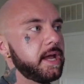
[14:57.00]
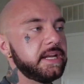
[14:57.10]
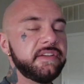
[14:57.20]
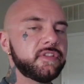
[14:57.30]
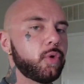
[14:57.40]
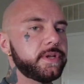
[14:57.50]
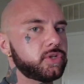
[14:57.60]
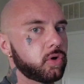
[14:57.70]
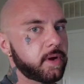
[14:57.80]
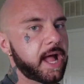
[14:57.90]
And even though we
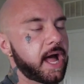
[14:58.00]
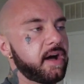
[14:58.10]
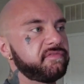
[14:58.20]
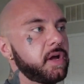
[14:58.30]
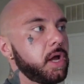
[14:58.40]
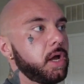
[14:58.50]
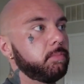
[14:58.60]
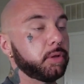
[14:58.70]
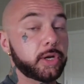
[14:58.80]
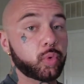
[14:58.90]
don't have
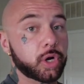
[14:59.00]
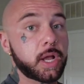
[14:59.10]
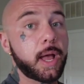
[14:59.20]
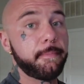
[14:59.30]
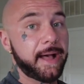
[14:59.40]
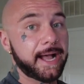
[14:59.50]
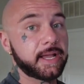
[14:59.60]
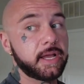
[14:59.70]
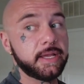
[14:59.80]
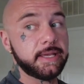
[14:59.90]
blood work
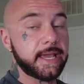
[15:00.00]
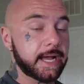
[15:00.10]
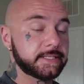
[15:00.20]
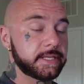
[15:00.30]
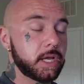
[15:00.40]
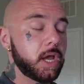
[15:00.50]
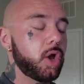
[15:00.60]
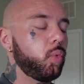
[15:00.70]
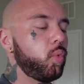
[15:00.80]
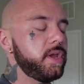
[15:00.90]
back yet,
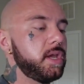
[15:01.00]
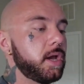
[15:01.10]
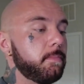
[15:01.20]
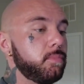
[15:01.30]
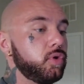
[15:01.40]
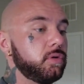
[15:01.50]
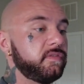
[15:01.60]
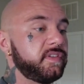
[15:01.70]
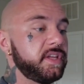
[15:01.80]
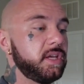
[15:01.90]
we
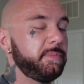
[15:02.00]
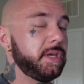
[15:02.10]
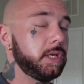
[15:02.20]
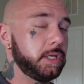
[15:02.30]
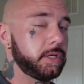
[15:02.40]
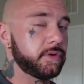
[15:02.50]
moved the PED